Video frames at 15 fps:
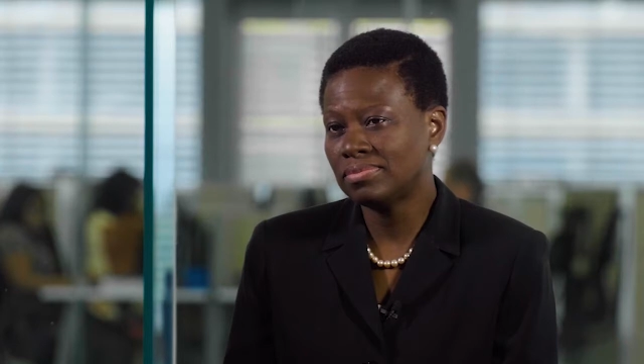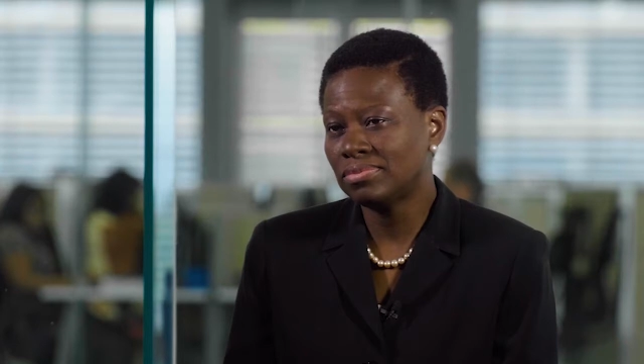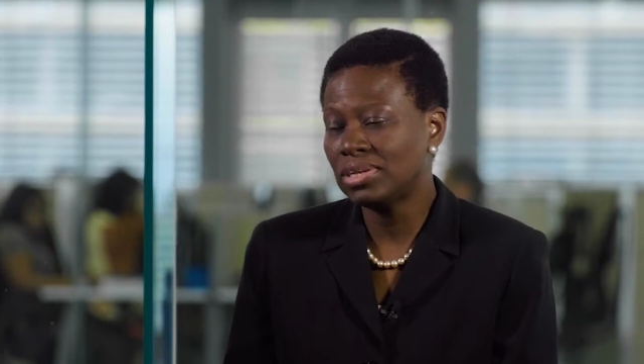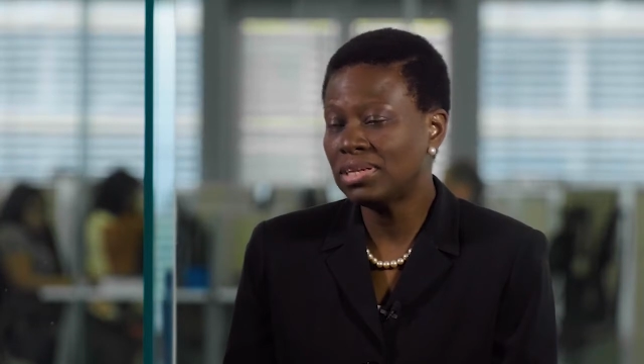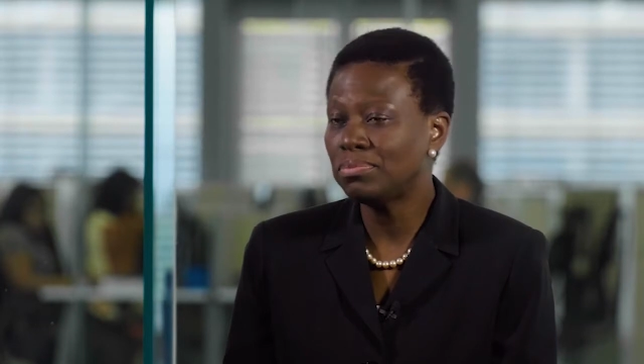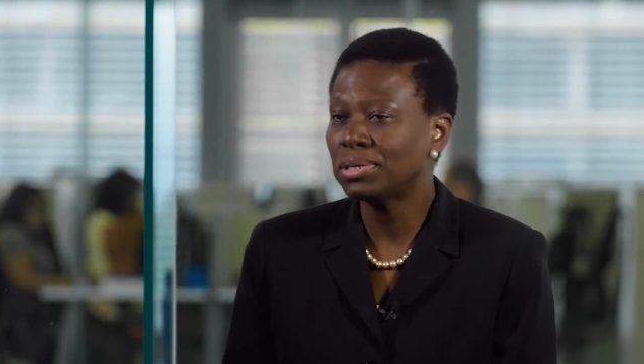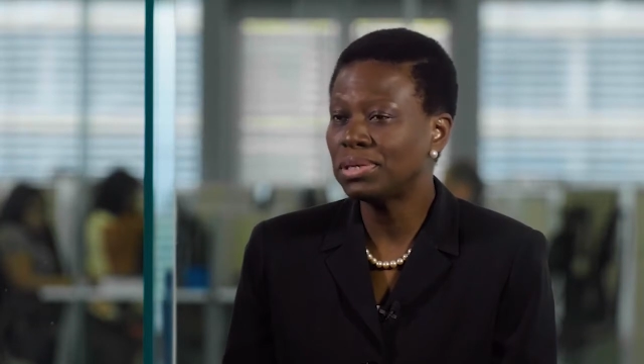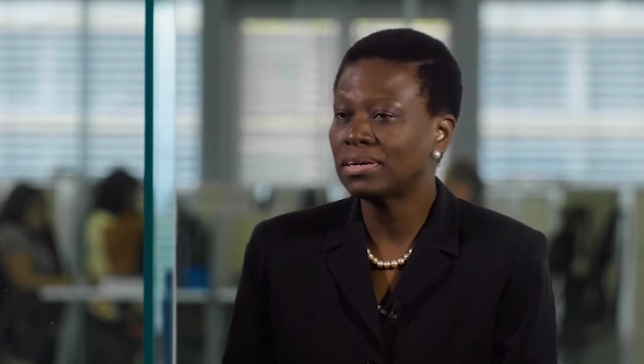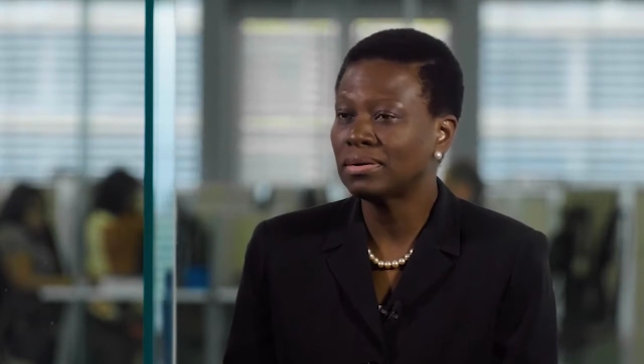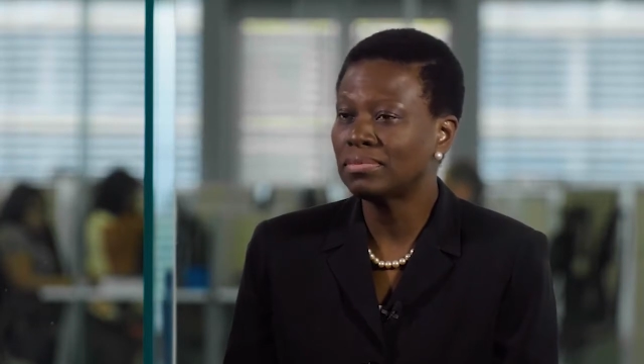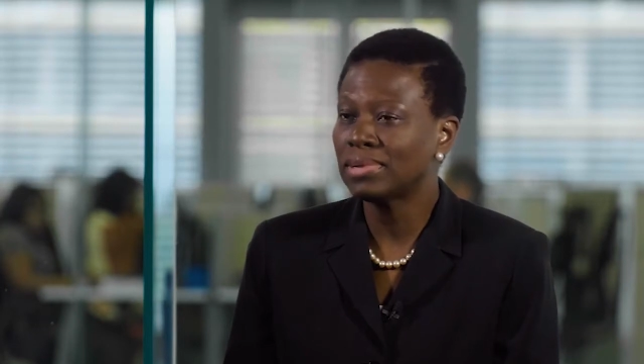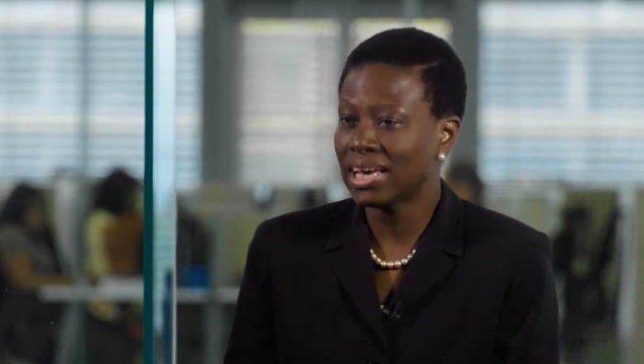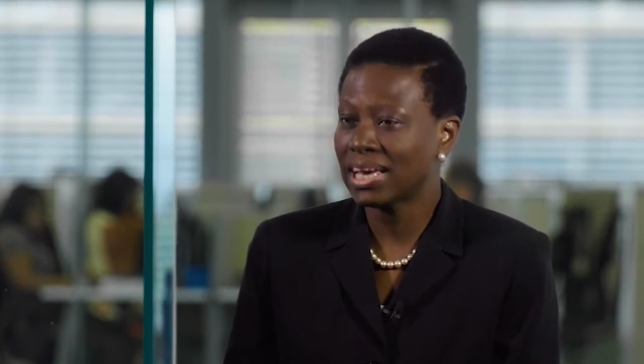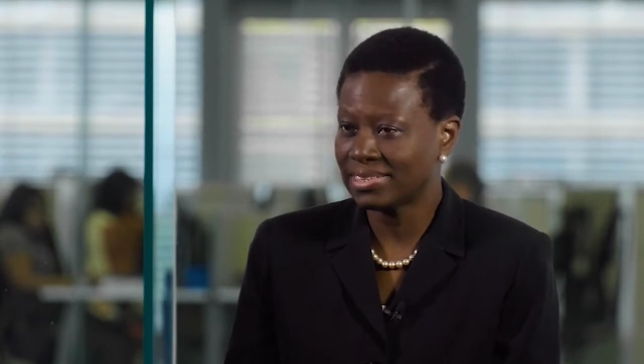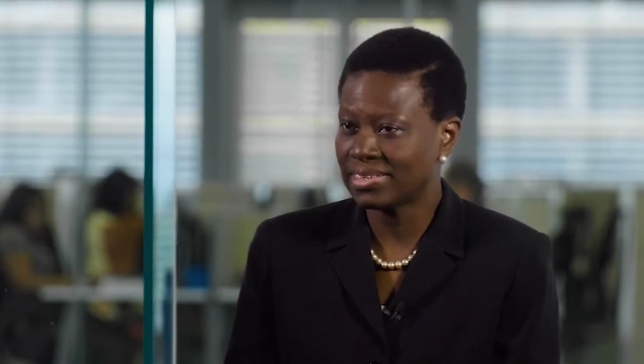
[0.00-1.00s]
really
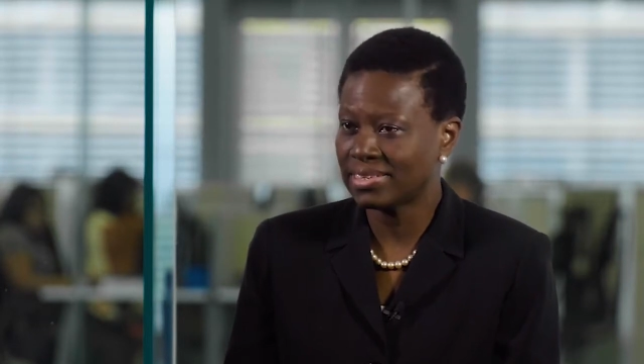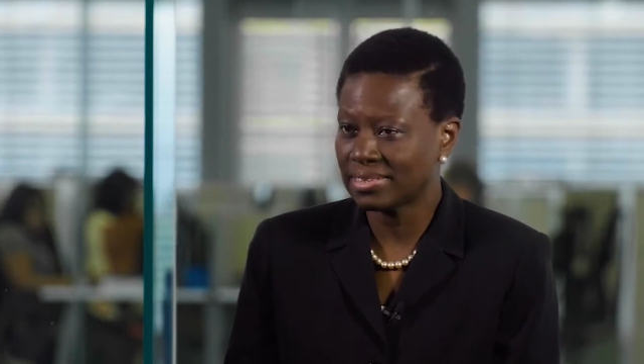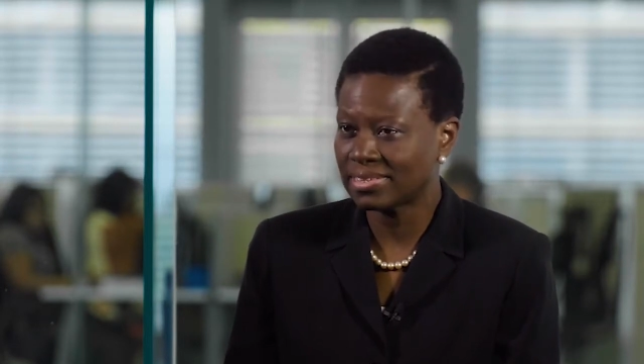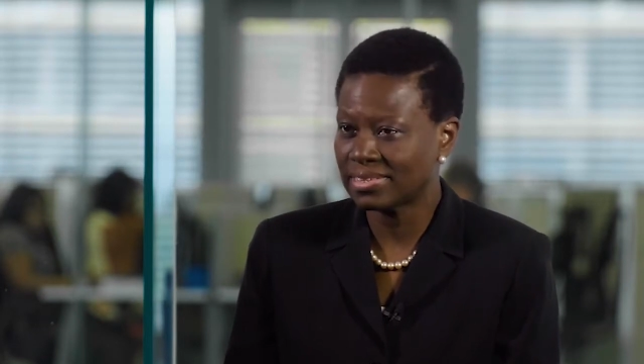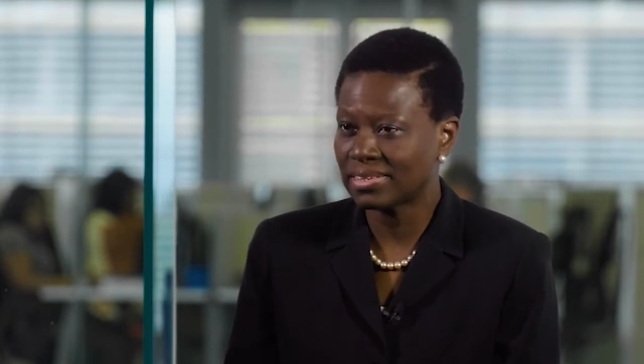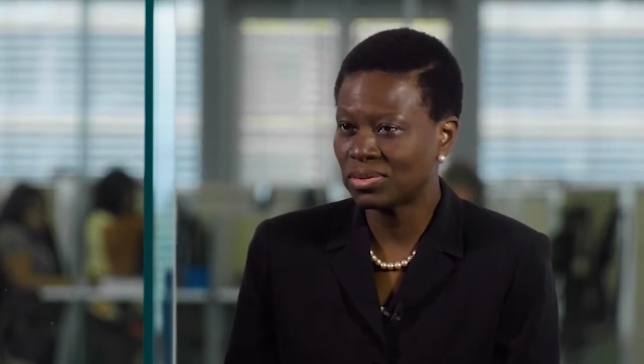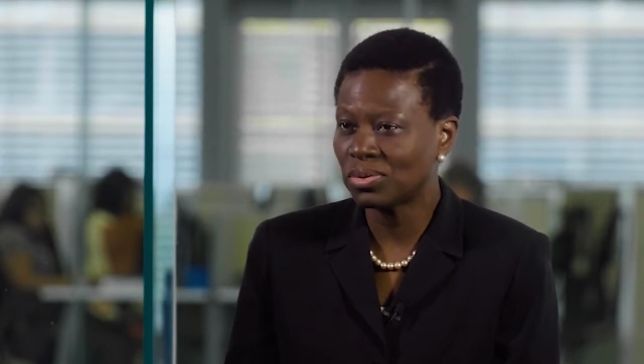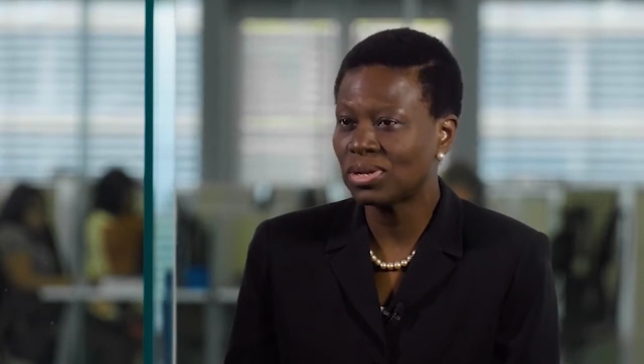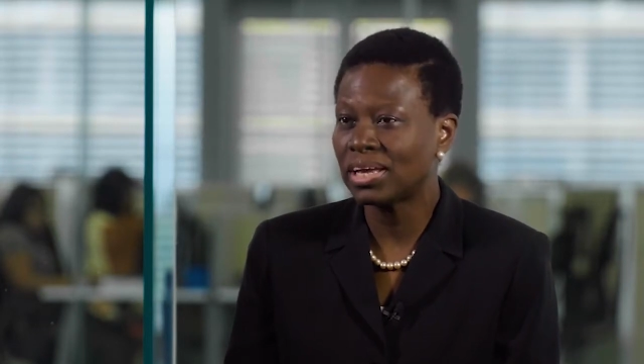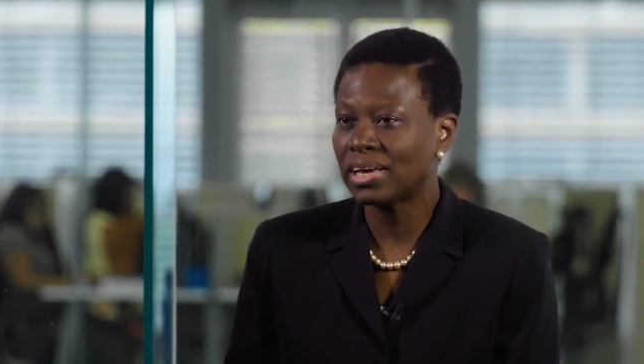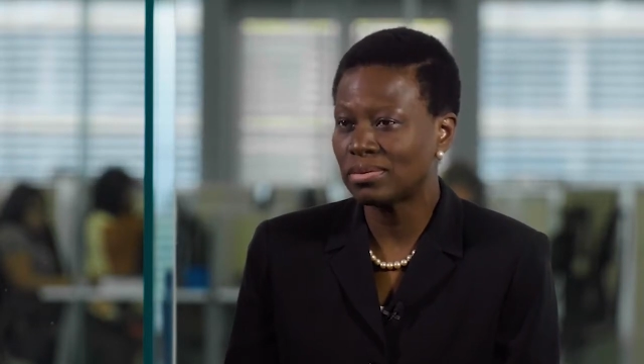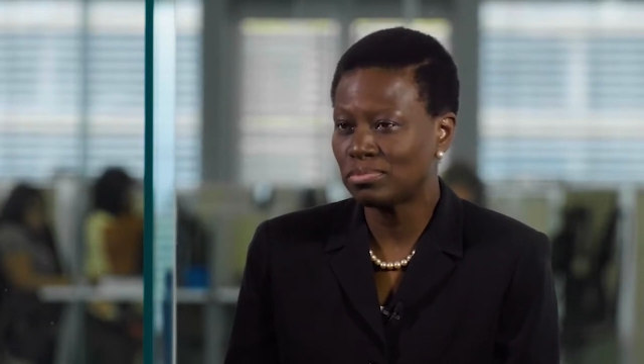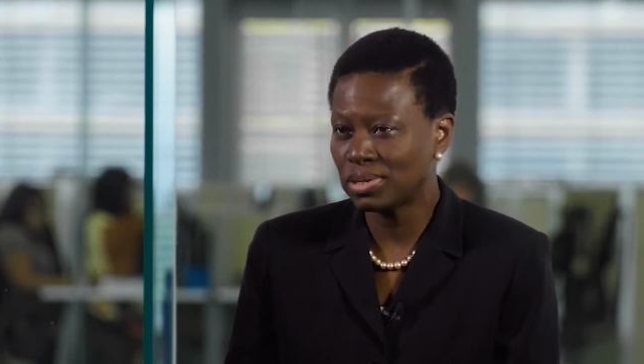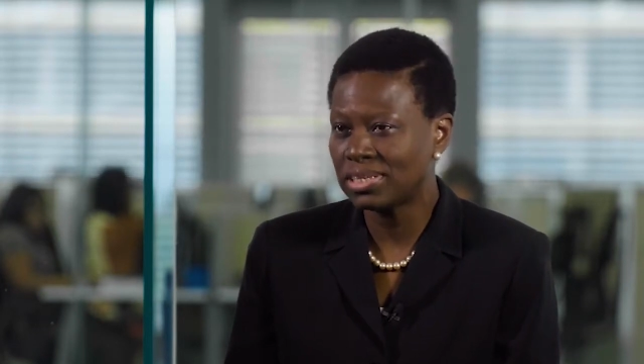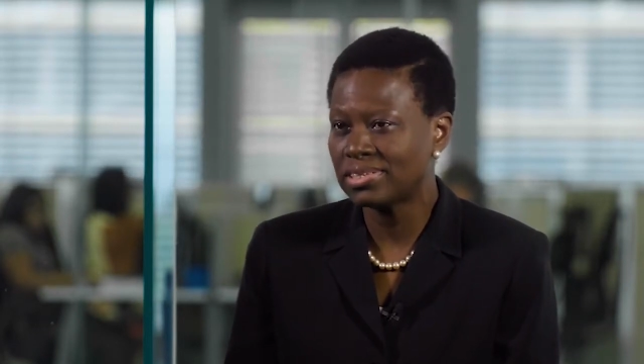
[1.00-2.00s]
become assets and not
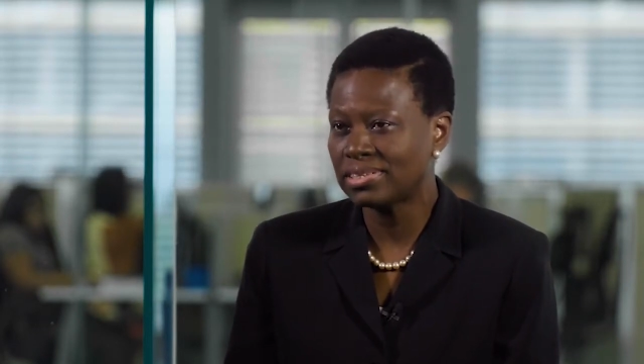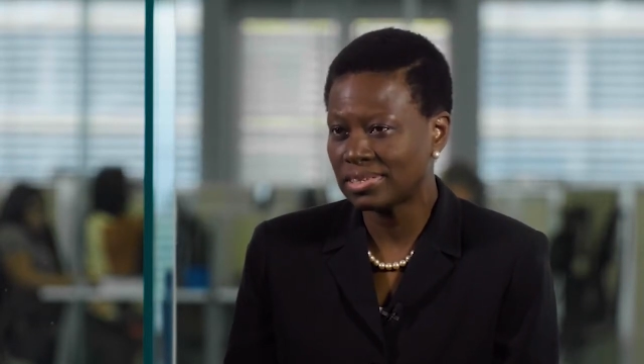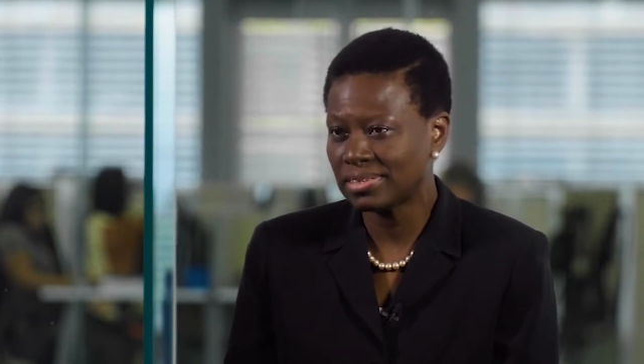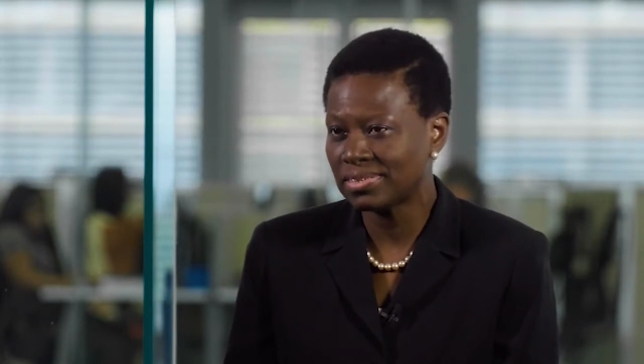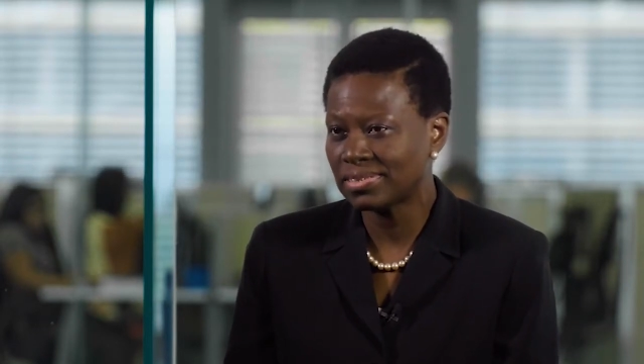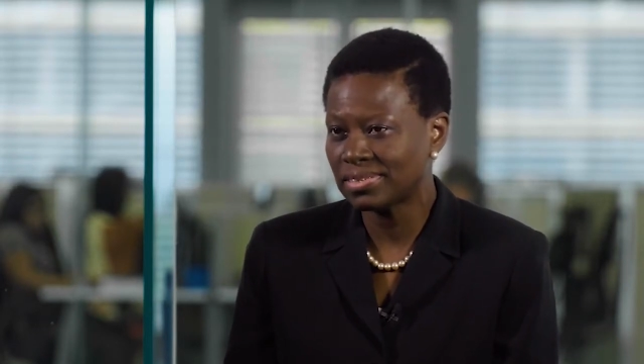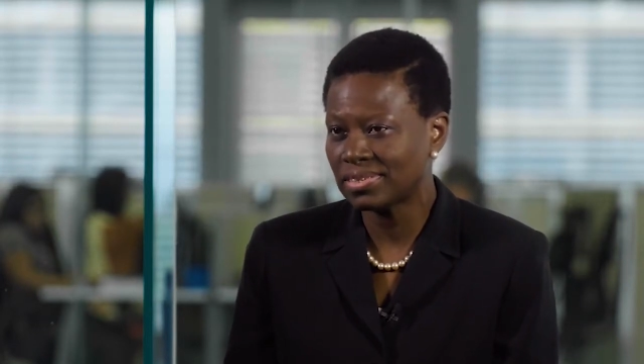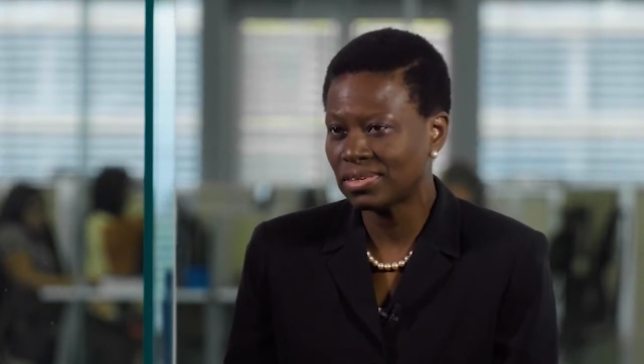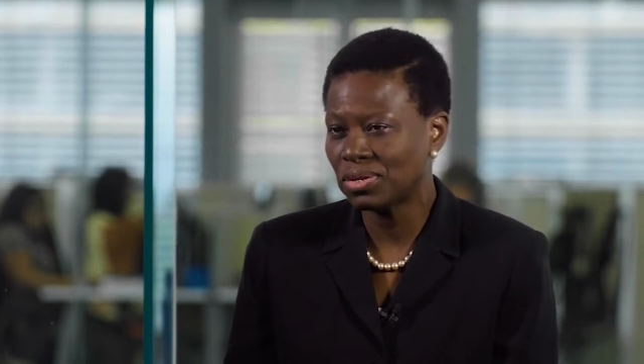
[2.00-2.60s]
liabilities